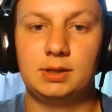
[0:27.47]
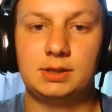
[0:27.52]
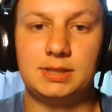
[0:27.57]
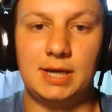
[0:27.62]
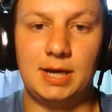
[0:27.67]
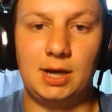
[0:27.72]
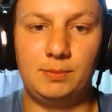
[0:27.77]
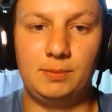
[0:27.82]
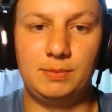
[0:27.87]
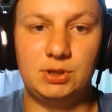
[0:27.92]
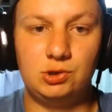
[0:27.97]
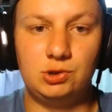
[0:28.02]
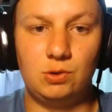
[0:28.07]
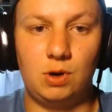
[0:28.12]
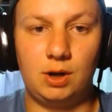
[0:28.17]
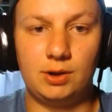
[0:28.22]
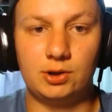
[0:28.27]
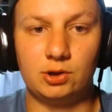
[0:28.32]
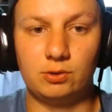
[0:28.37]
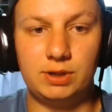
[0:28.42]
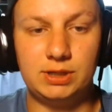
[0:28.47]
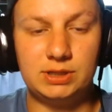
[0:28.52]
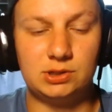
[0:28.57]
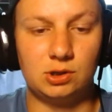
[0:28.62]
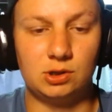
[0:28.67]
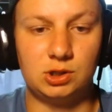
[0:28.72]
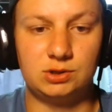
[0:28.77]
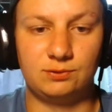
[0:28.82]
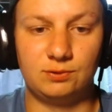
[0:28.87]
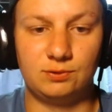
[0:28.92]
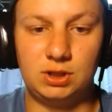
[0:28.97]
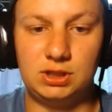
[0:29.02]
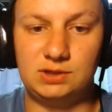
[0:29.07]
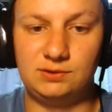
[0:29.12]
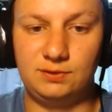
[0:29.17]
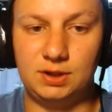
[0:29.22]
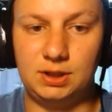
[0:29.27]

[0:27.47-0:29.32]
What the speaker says: to help me do all the research for these